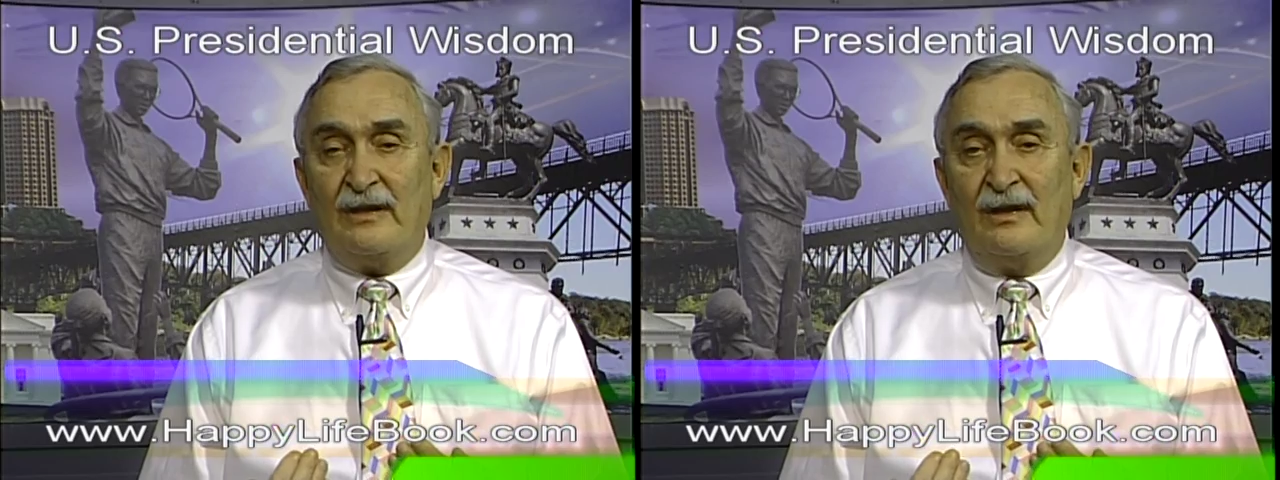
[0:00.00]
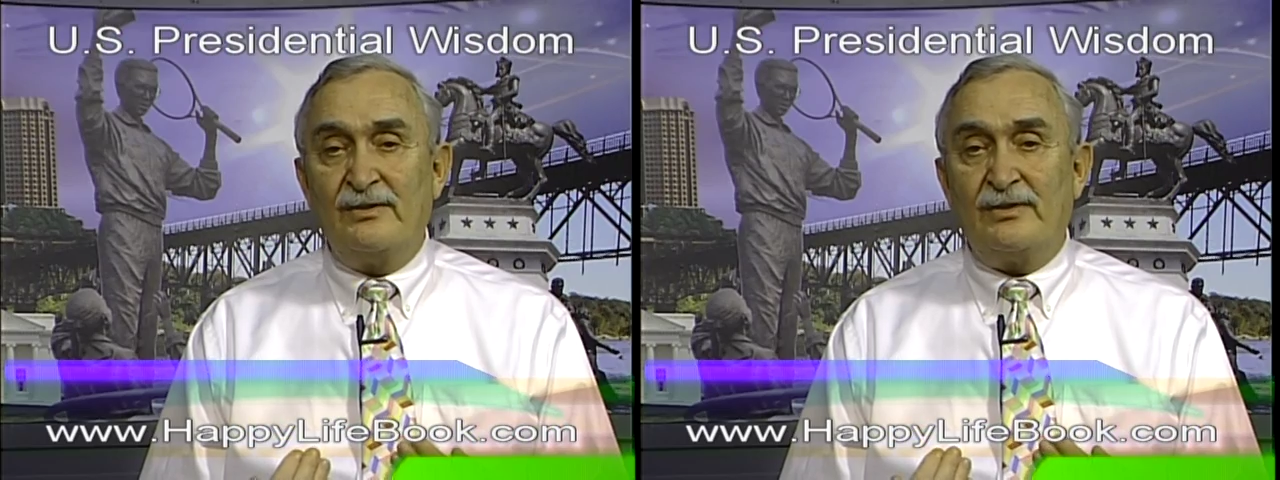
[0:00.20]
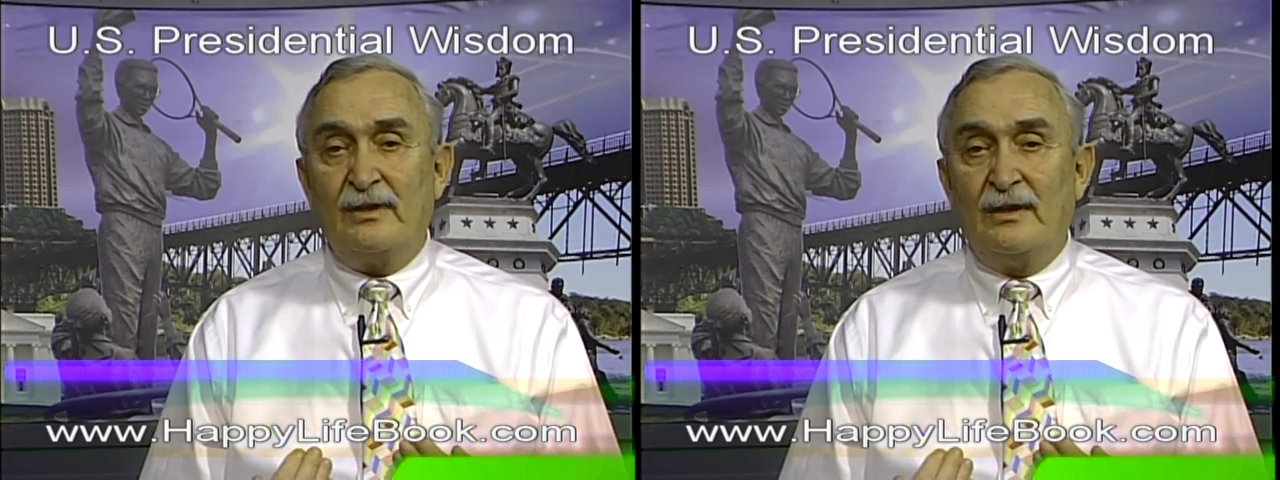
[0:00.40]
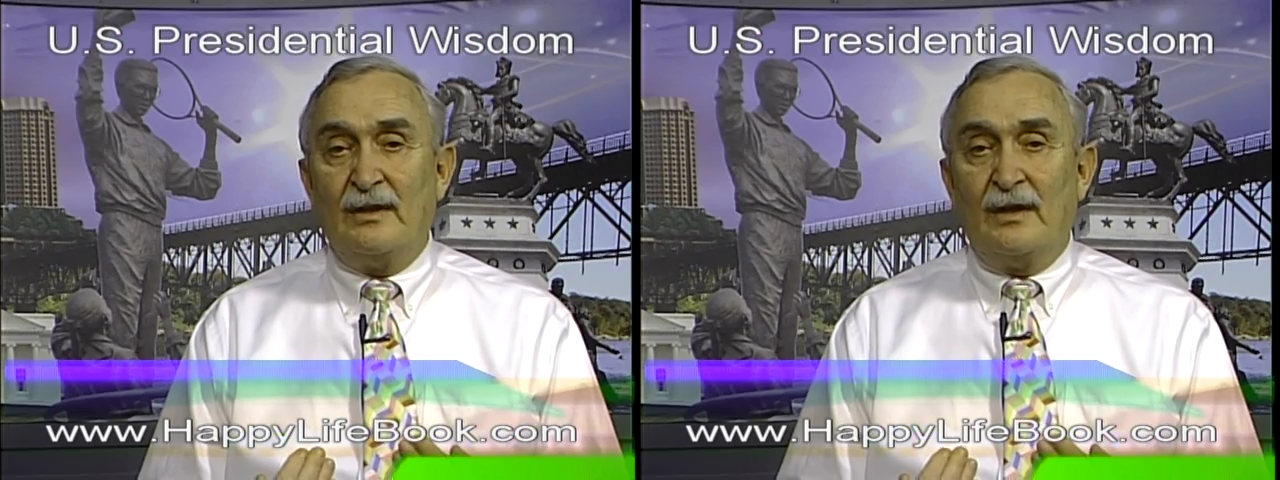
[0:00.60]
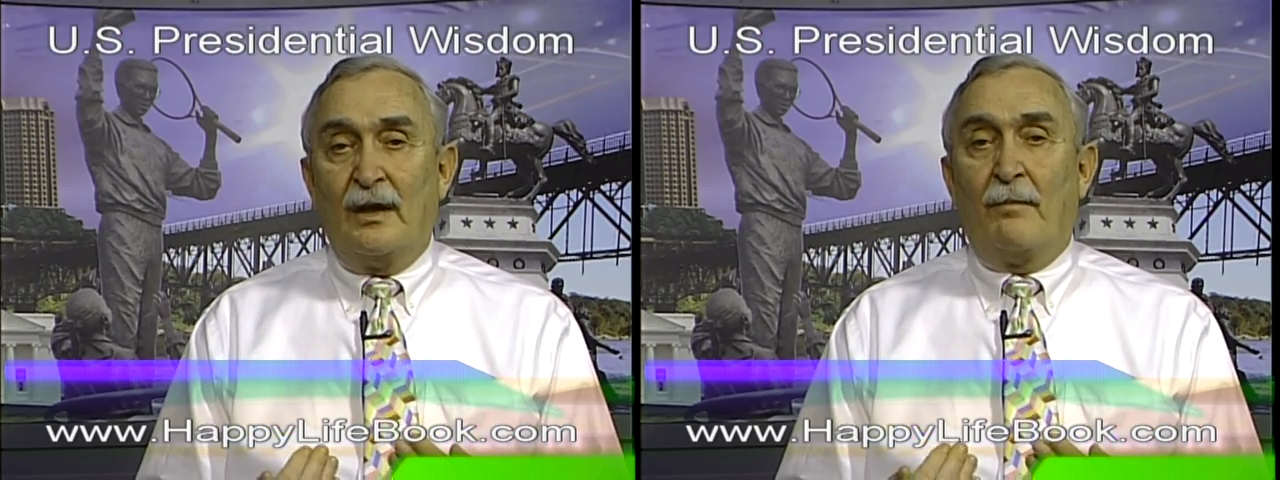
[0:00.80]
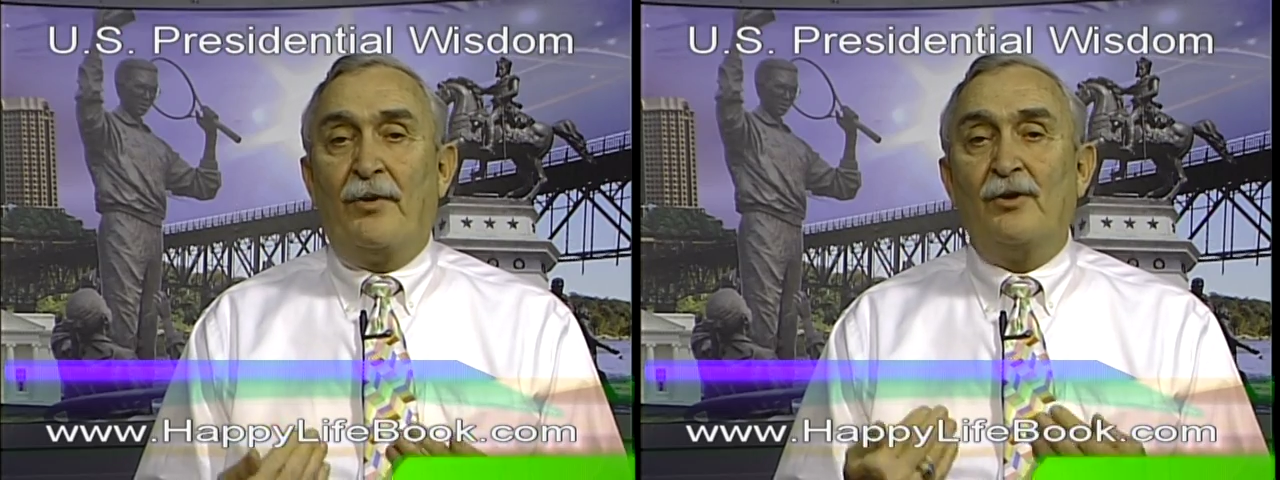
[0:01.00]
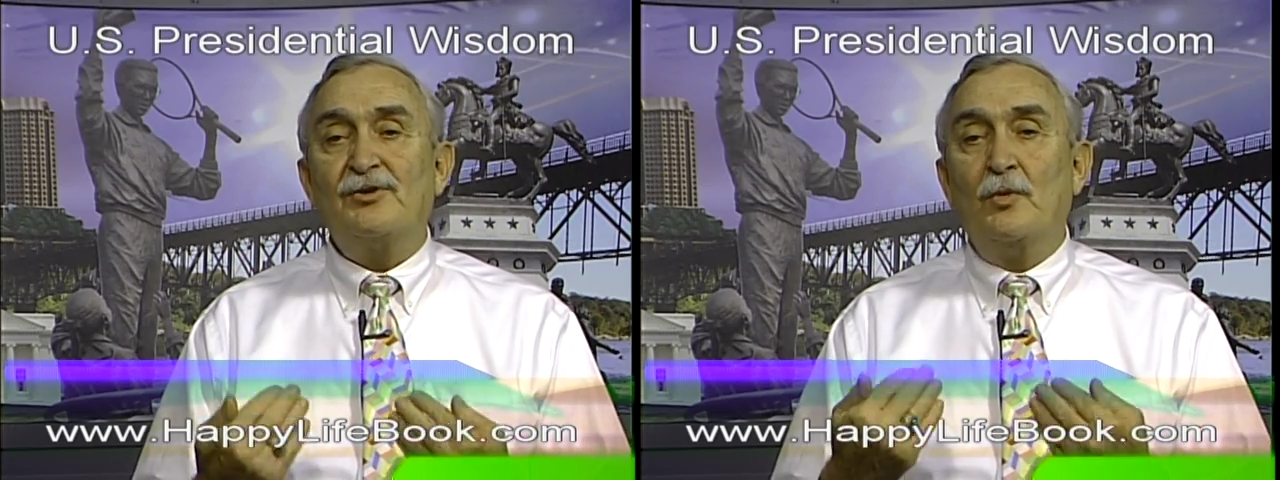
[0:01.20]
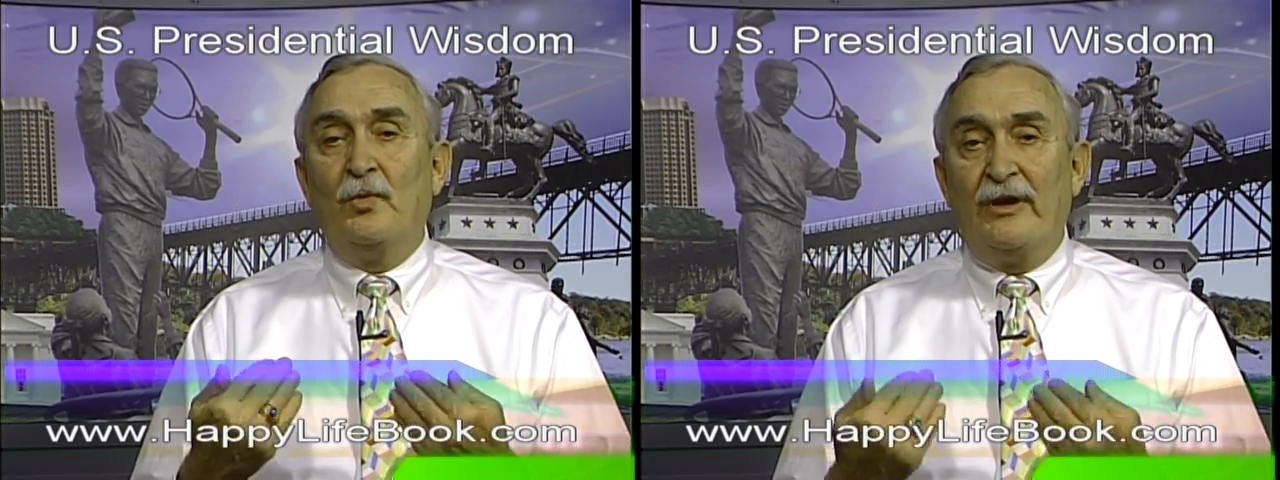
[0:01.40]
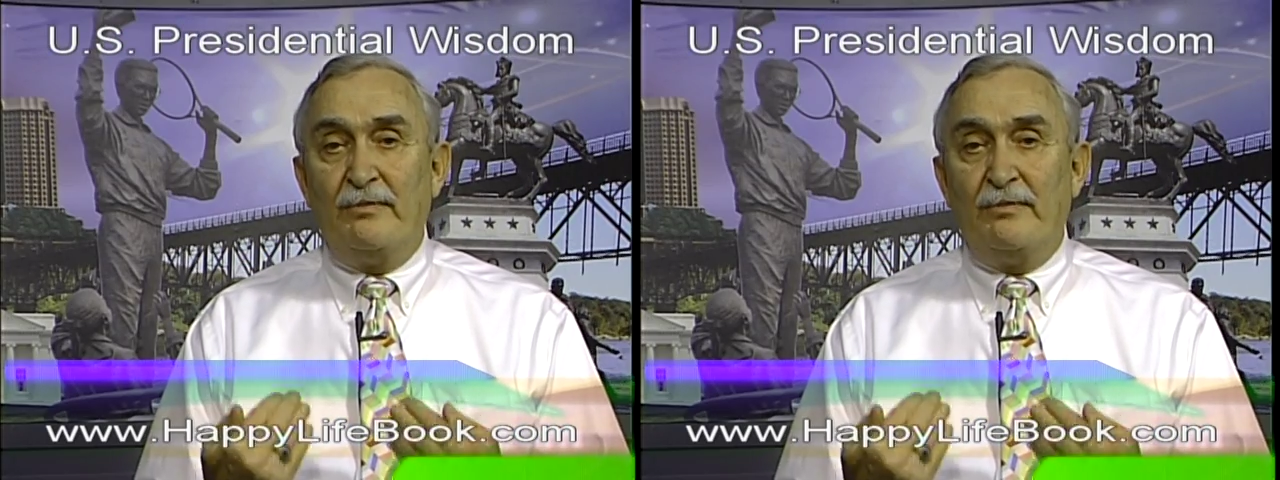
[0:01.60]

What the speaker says: is. A person who really